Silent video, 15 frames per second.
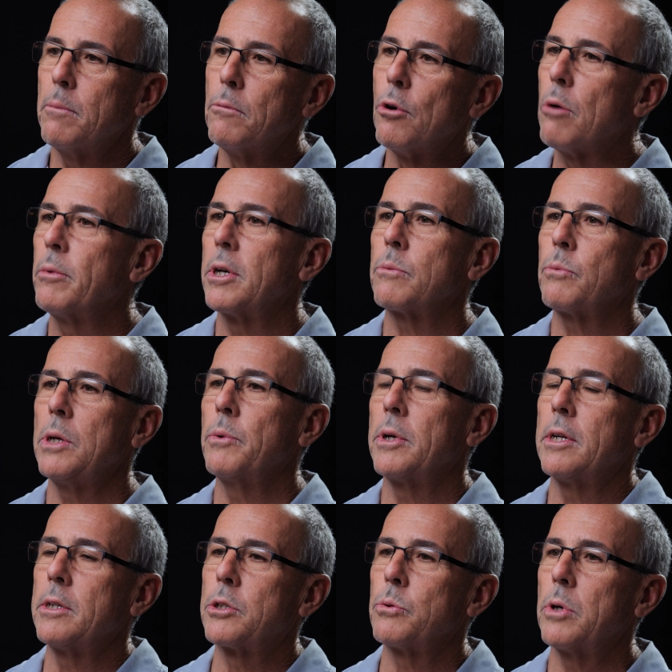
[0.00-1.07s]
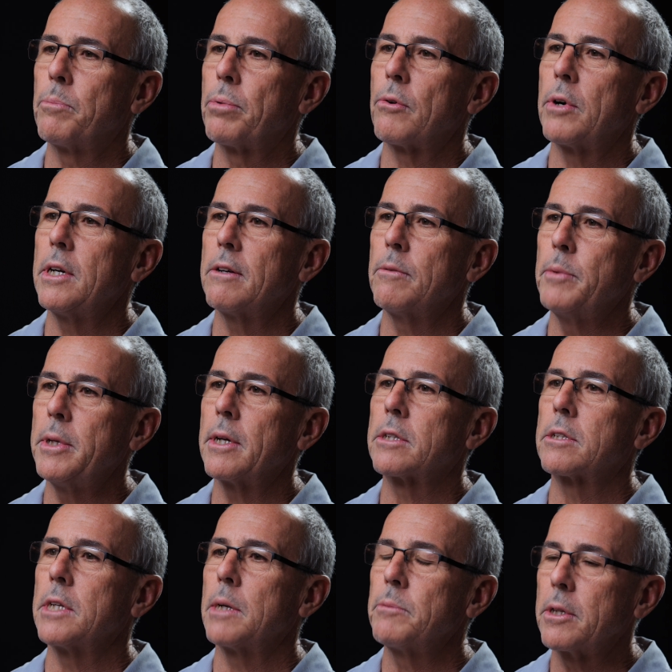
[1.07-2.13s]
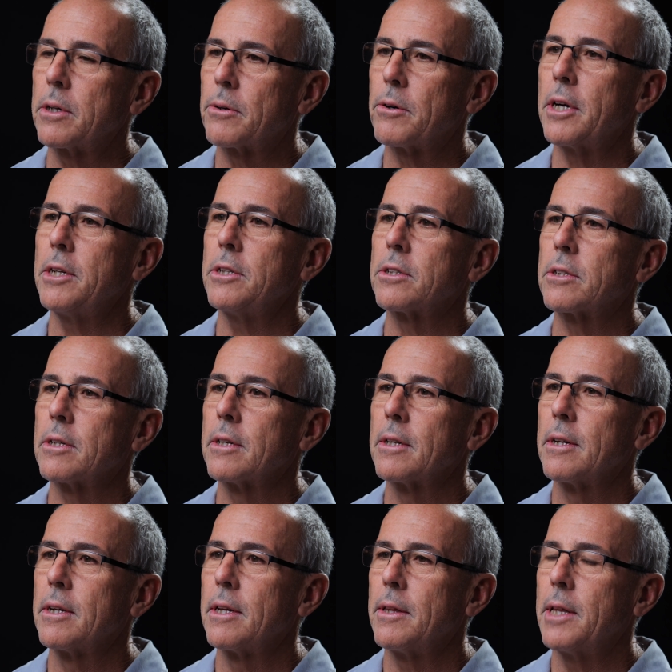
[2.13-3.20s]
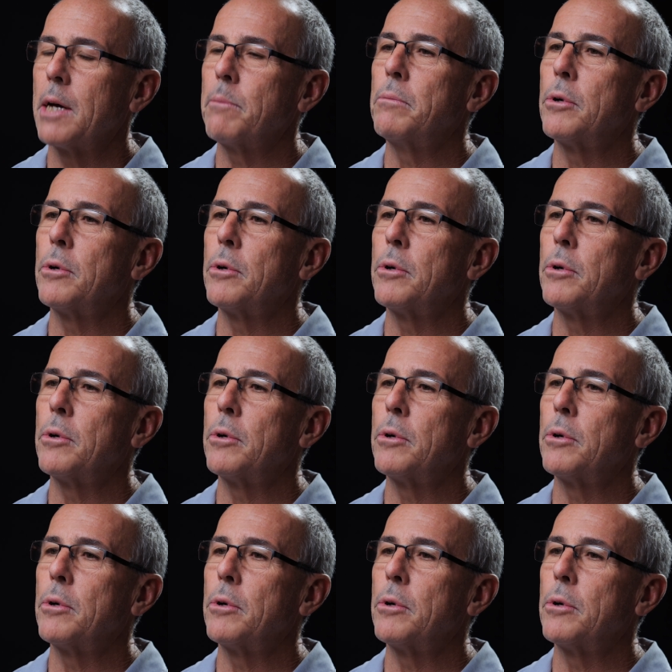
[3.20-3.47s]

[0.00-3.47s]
moment we went into a prayer of me accepting Christ, that